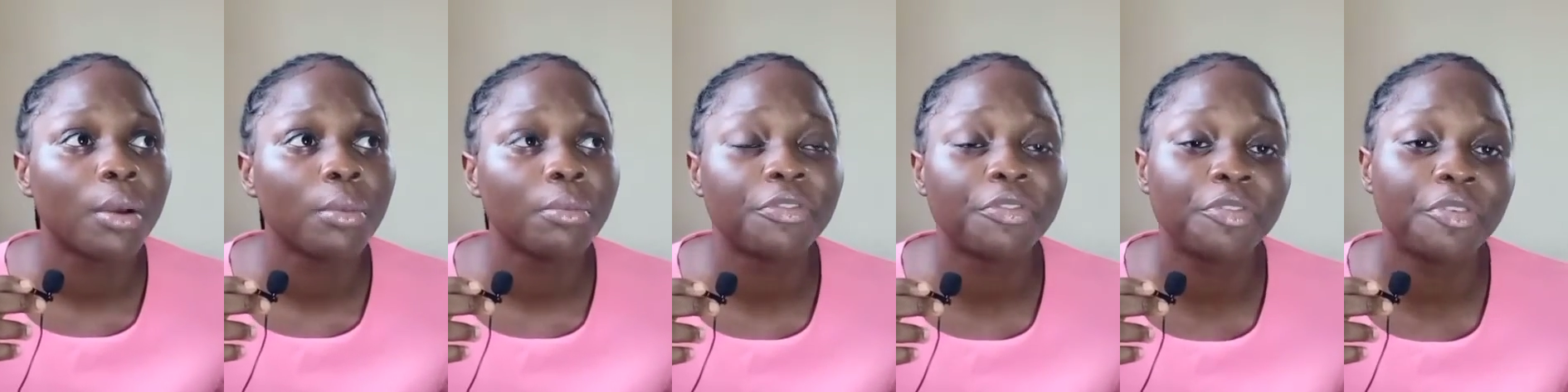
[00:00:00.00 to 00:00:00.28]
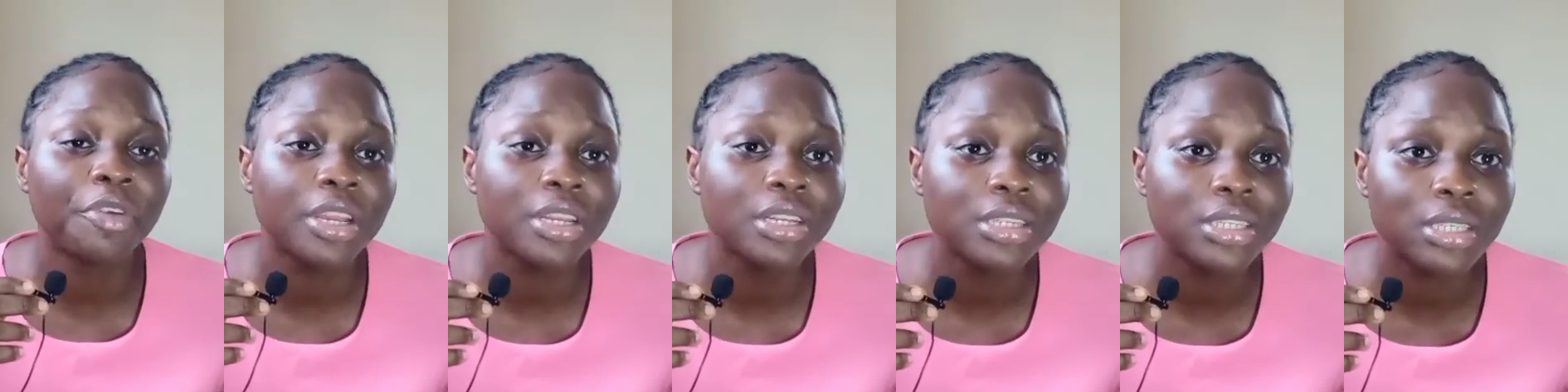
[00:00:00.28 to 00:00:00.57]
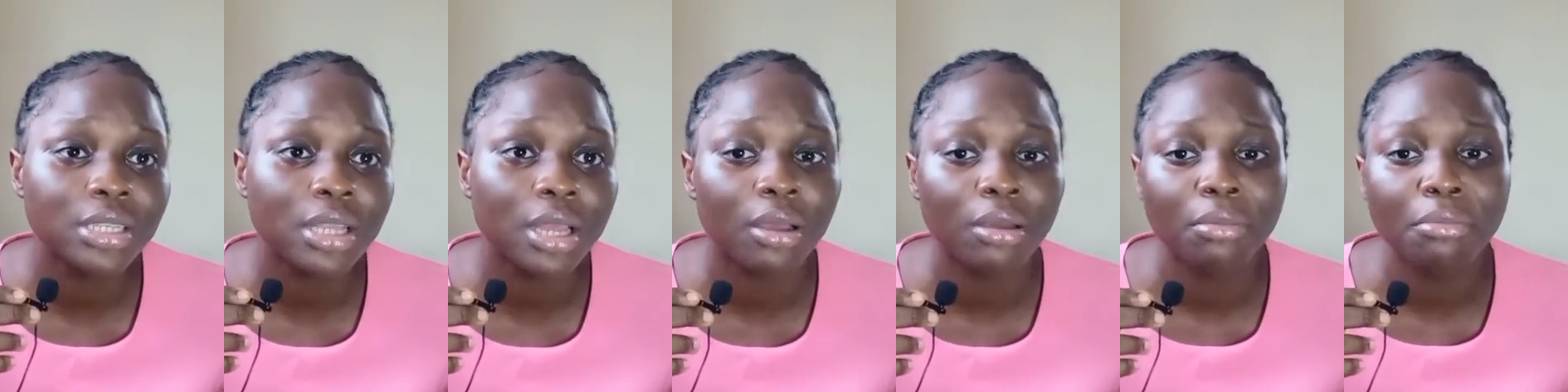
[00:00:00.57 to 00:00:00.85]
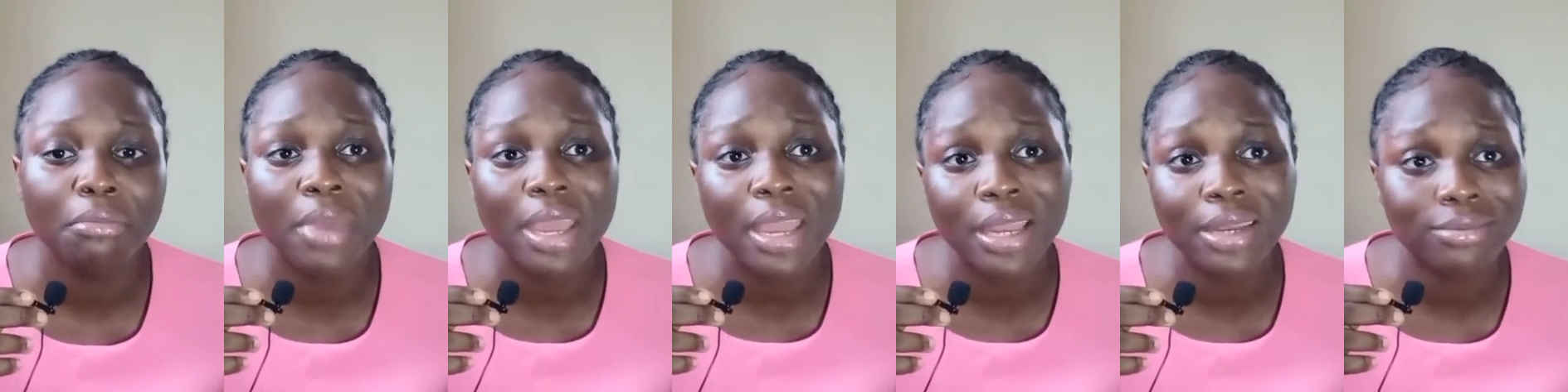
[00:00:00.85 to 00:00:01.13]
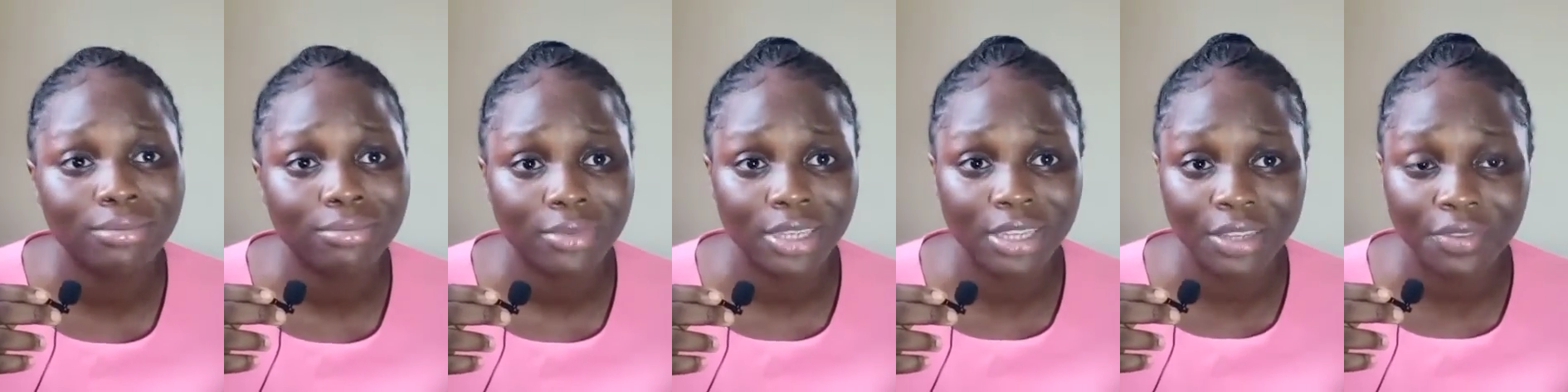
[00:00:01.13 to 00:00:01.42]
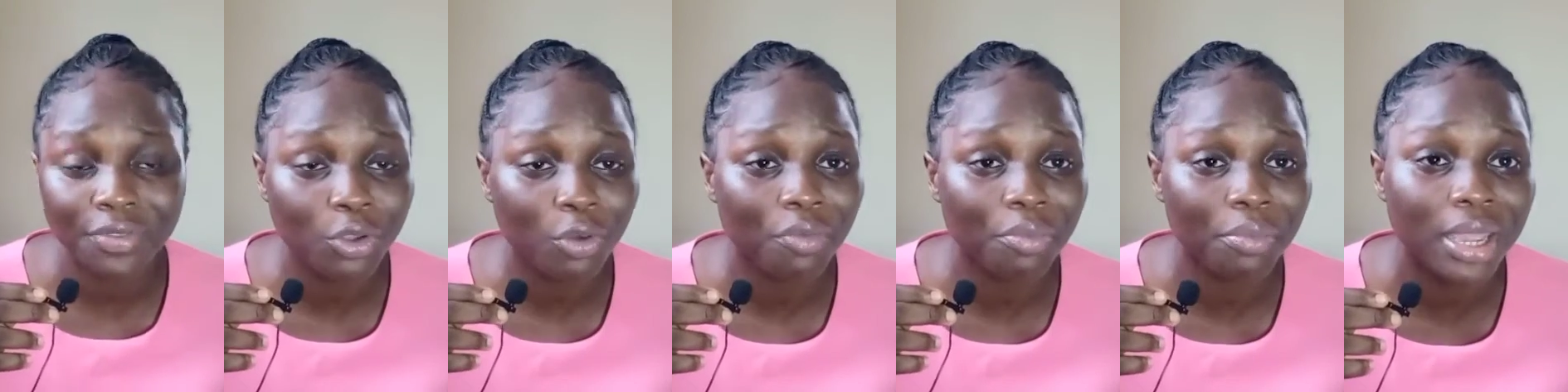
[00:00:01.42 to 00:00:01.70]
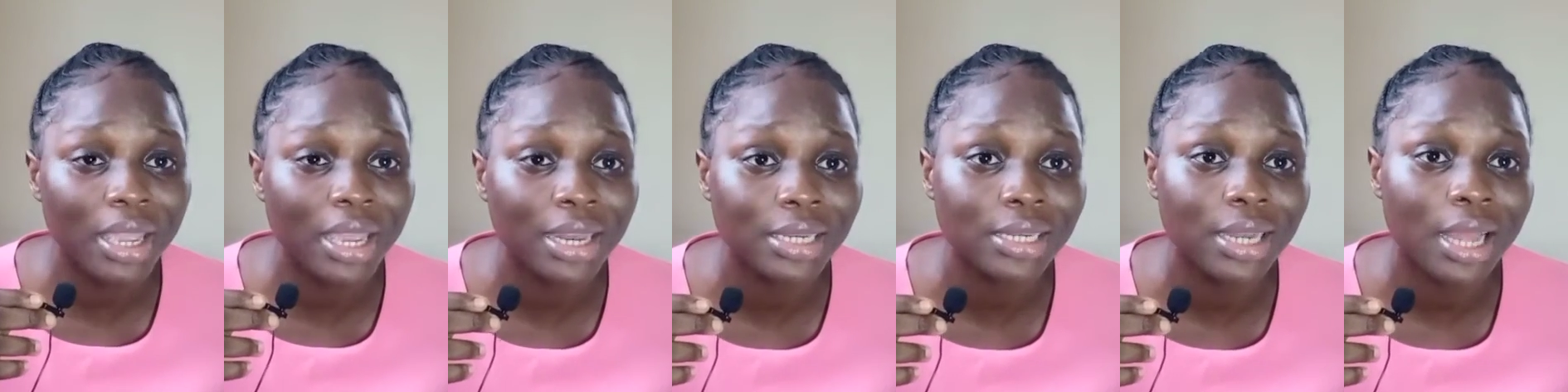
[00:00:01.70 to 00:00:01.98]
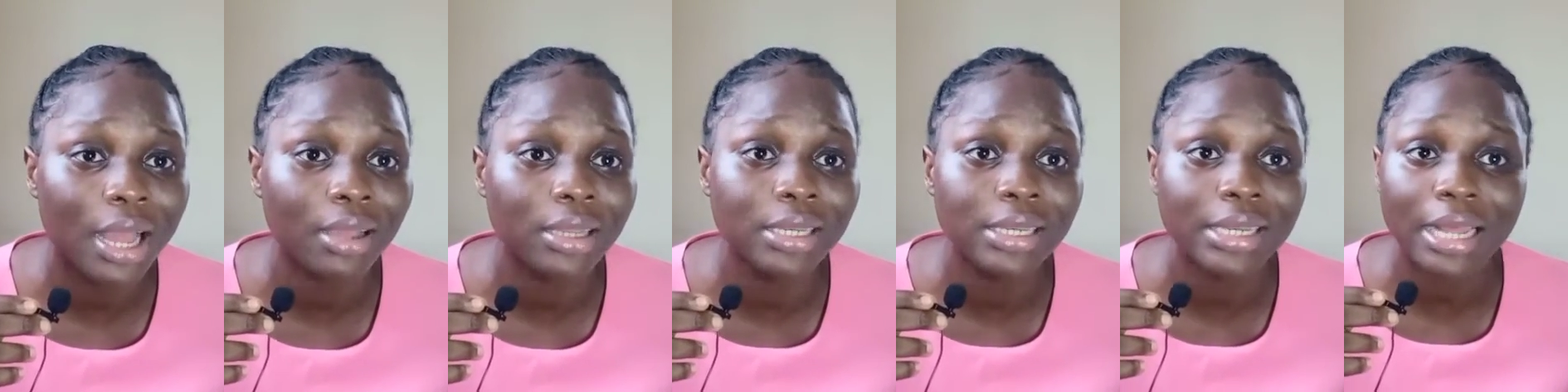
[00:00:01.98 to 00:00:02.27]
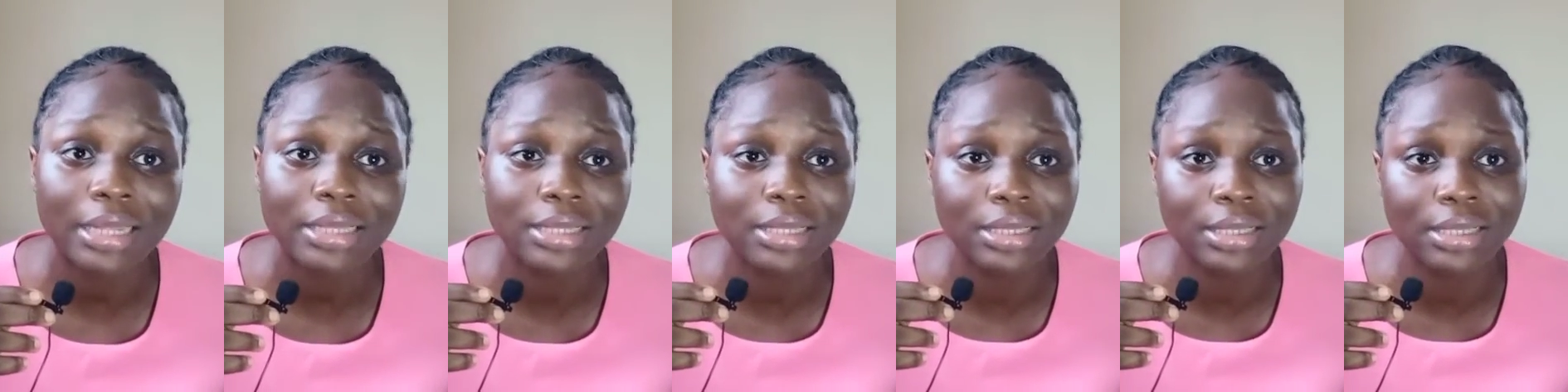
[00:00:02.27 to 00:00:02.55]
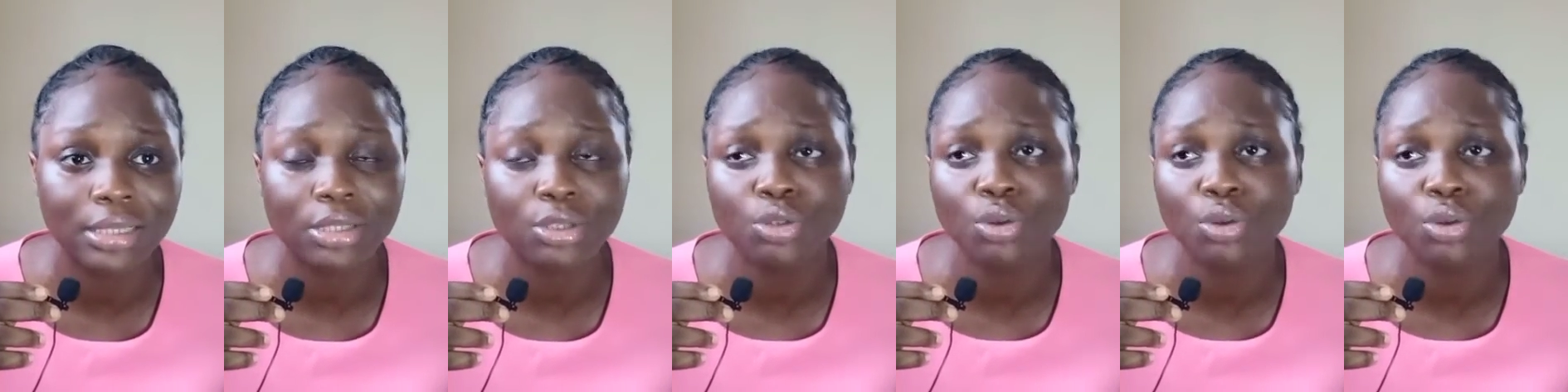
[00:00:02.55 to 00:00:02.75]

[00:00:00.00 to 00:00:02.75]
friends, men, gift of men in that season.